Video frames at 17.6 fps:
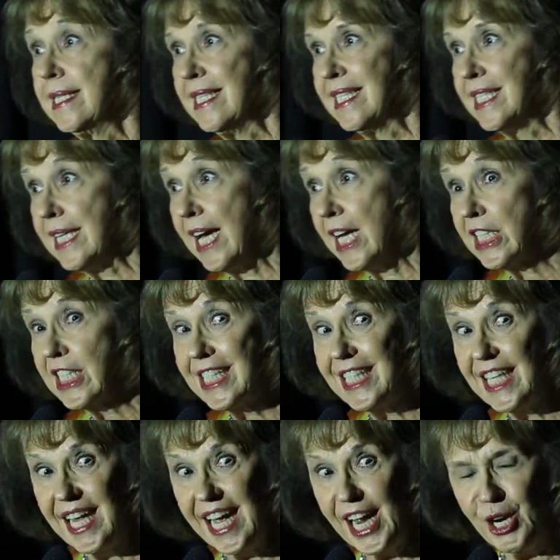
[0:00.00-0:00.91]
And I
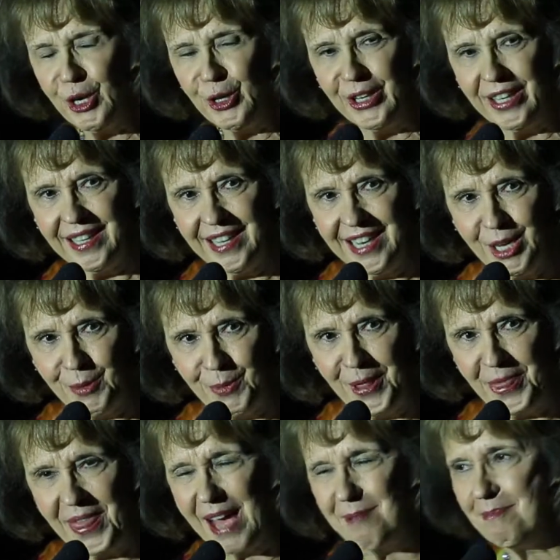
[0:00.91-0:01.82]
glared at him
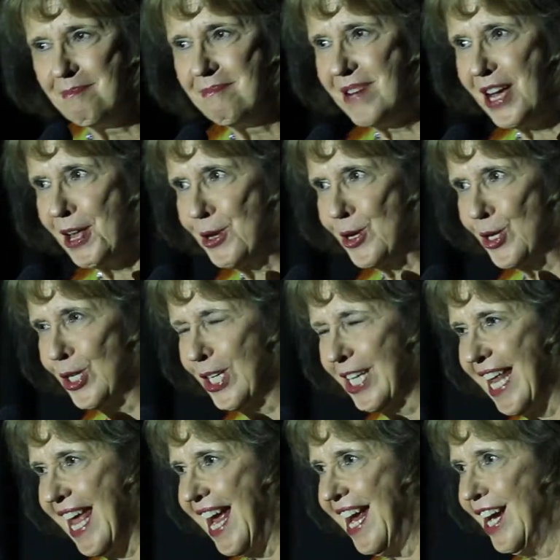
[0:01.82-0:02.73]
with that mother
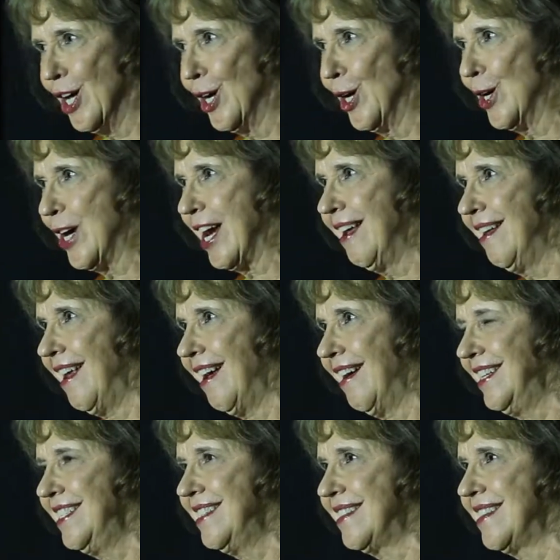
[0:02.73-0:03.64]
glare, and
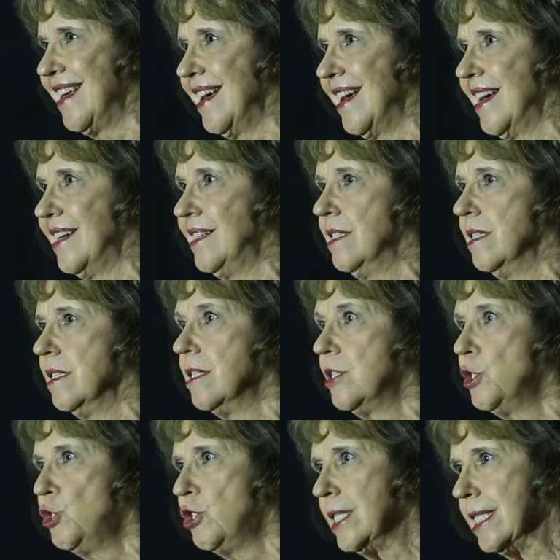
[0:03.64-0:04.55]
I said,
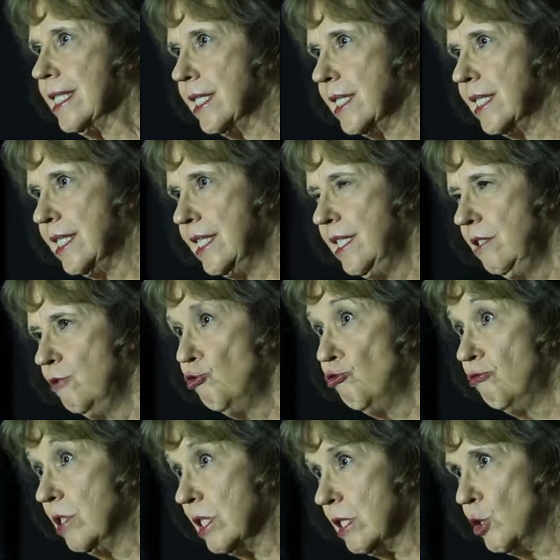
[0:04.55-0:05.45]
"Jay,
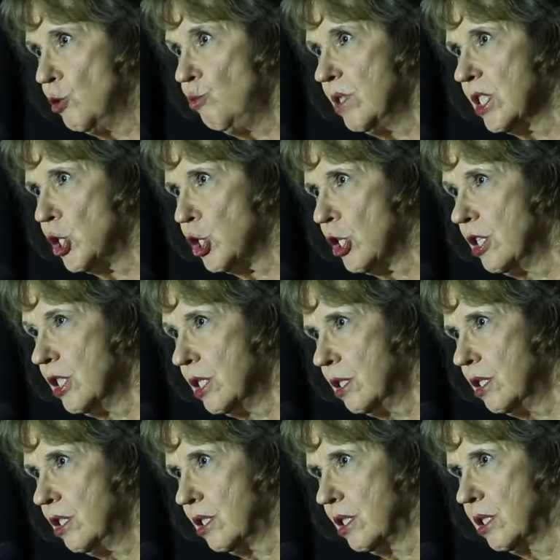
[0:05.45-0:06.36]
don't
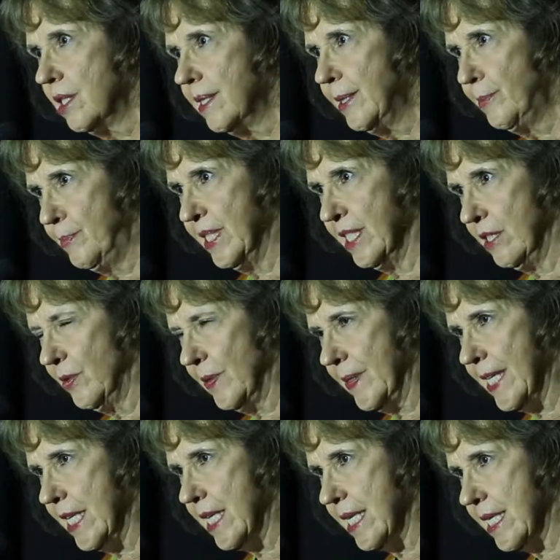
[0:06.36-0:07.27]
talk
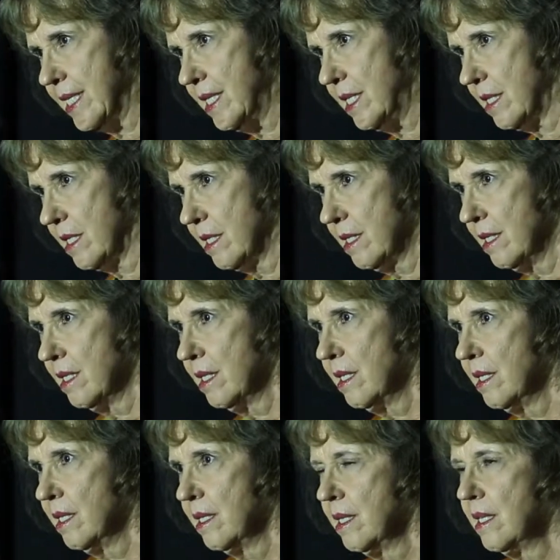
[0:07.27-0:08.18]
about that
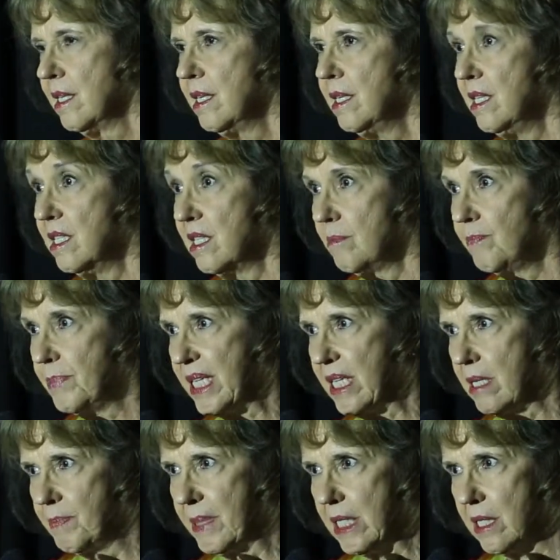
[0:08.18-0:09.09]
in
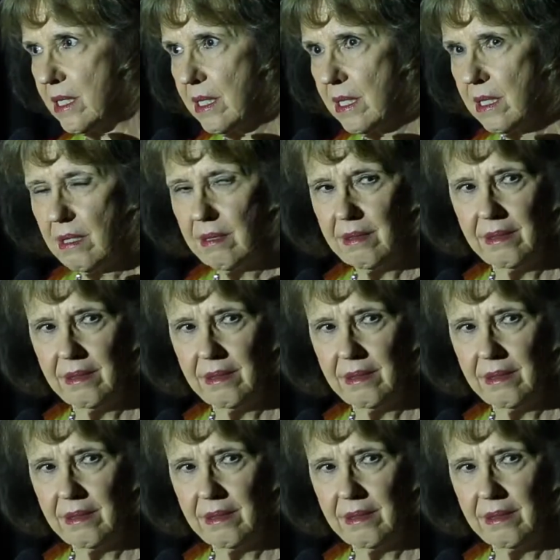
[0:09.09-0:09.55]
public."